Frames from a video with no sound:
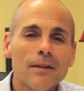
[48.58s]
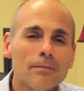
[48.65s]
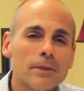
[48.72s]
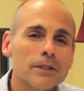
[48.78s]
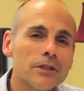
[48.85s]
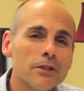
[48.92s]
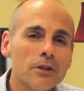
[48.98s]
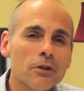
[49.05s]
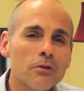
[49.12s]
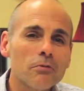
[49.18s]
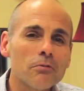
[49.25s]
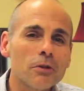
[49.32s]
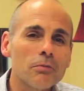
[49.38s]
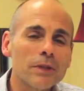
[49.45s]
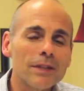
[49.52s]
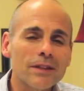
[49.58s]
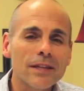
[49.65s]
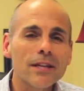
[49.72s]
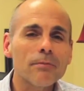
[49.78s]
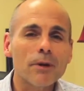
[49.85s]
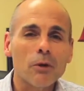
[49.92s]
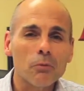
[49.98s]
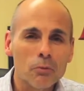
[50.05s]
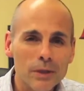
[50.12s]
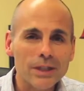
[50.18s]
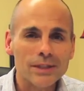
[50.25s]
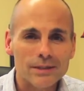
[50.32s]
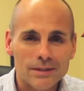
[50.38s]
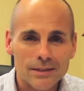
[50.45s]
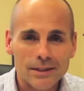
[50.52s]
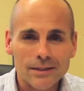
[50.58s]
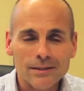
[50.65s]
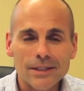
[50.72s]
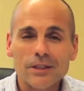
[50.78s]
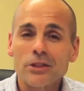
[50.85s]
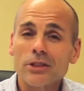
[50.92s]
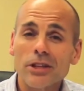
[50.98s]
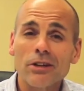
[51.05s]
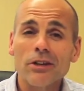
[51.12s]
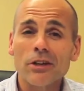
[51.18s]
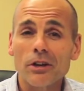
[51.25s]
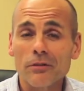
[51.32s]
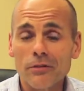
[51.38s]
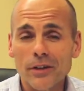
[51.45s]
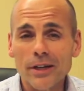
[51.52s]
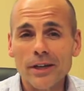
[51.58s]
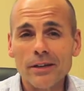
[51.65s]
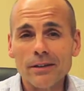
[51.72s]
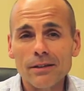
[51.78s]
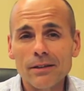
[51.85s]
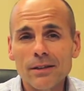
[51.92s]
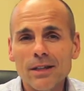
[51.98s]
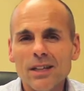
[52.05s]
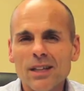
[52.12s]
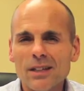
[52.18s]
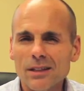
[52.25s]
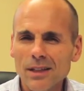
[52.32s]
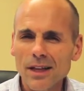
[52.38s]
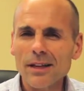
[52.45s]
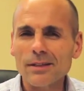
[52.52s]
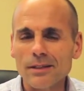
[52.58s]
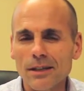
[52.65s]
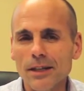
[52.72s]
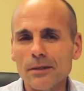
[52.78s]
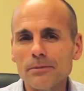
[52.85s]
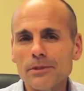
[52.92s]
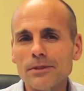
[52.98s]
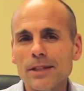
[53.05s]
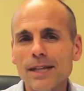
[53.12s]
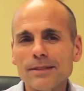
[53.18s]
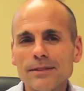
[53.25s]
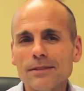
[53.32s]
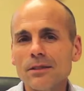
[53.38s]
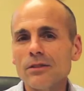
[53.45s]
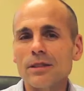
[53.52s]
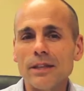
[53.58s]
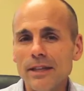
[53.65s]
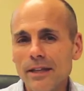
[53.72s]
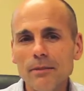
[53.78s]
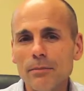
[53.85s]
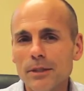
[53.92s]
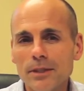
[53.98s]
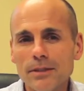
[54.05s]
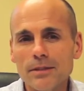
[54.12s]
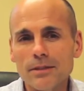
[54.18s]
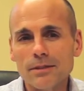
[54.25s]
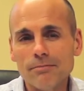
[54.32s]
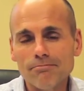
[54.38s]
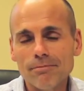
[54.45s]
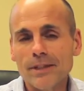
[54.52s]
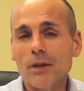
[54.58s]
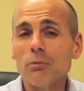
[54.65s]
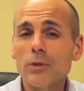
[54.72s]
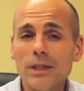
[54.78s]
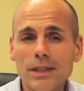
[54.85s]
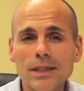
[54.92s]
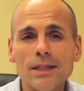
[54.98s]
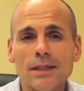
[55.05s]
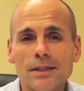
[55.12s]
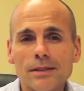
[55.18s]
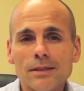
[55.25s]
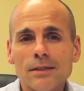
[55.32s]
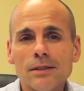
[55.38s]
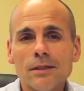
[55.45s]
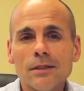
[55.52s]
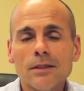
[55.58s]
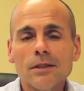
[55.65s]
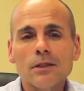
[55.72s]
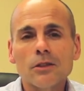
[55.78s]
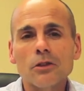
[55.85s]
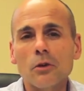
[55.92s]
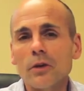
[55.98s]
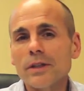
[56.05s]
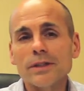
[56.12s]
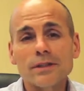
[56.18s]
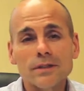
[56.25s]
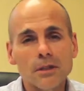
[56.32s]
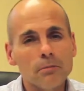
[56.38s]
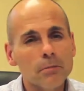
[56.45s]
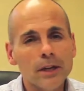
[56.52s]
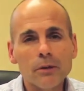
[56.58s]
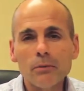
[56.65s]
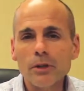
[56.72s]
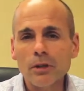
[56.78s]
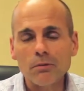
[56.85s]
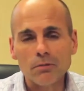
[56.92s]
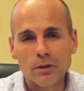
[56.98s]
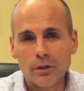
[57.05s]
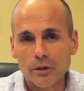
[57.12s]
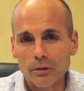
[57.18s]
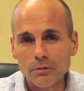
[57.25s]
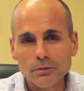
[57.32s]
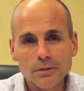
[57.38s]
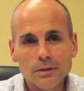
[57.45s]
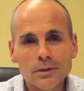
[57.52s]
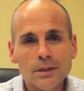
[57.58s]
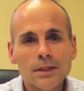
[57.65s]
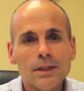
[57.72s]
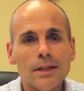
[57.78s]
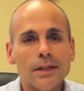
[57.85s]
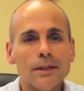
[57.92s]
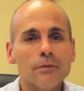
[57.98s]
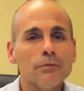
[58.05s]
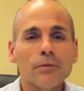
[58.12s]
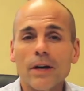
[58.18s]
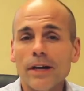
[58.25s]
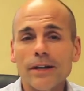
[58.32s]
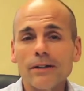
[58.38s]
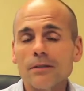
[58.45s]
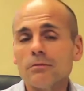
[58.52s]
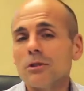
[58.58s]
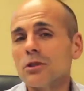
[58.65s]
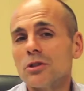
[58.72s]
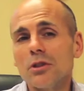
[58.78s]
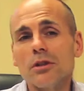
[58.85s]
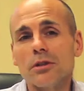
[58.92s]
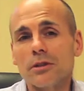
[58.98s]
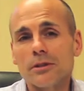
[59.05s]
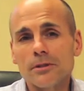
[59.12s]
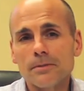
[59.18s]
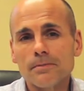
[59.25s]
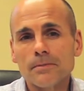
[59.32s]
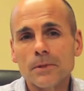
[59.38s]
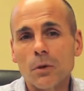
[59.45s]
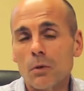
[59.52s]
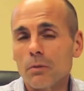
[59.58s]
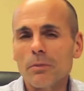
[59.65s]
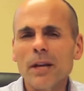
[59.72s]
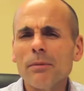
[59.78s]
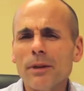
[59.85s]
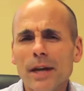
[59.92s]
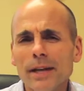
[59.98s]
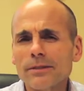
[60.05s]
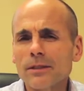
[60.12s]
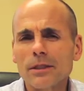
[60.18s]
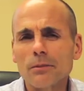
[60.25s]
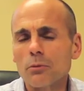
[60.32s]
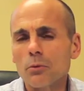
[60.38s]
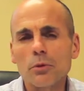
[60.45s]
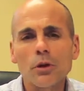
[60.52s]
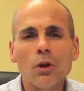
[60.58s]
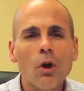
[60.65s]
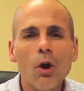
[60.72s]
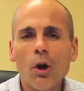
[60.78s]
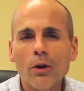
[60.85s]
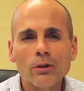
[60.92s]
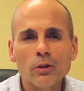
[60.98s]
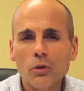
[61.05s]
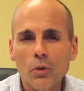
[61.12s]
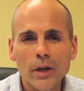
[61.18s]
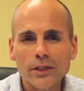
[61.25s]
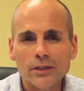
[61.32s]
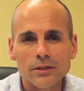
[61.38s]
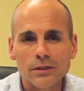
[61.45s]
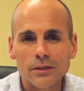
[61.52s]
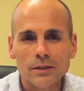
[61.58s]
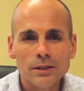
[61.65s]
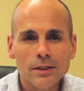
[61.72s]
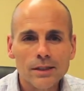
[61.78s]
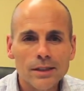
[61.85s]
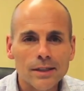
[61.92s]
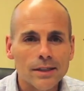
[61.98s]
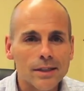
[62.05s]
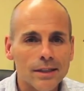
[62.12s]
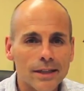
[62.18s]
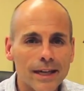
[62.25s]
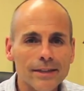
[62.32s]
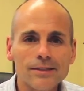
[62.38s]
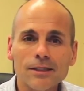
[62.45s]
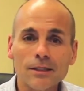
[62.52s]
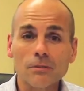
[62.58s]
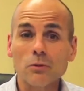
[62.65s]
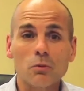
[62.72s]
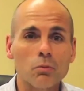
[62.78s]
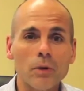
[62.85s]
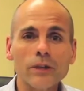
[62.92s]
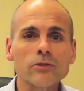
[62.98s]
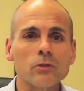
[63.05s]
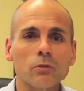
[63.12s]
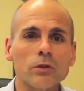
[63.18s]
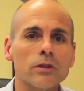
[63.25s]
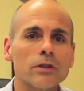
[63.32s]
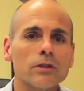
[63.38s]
But you know, when we think about witnessing and sharing our faith, a lot of times that's still the image that we get. Going to somebody we don't know and inviting them to church. Or maybe asking them a real hard question and asking them to wrestle with